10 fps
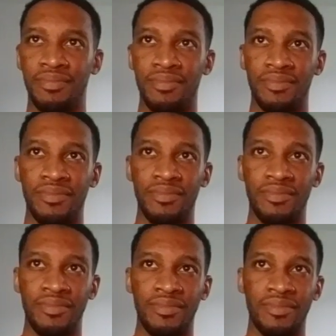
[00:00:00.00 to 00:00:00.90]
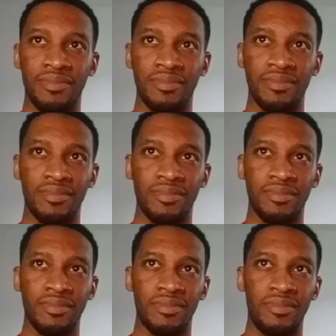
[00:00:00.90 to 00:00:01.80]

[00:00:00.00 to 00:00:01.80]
No one is speaking in this clip.